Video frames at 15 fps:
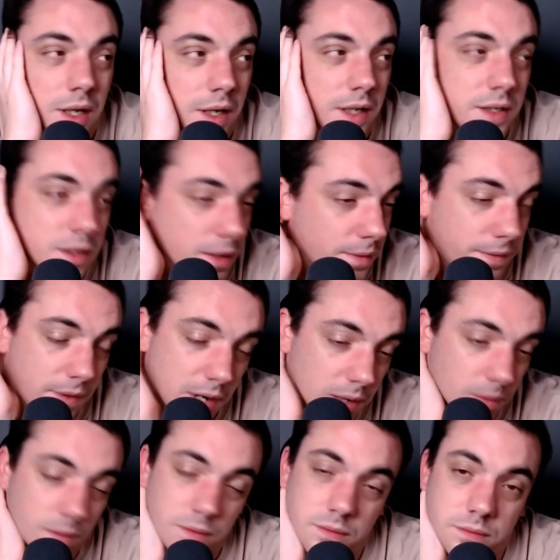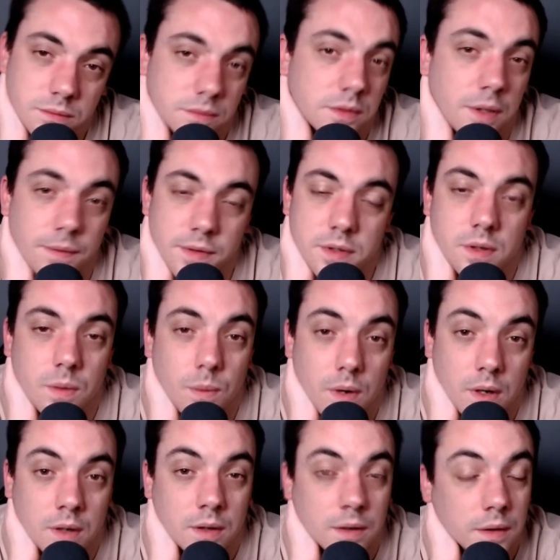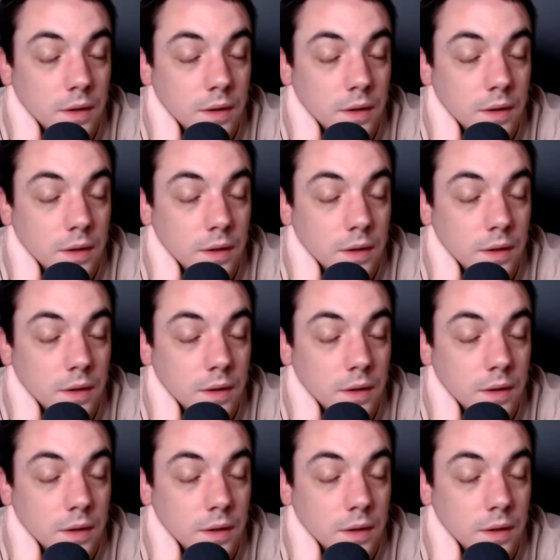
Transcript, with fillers: He's gonna fail. I don't think it's gonna work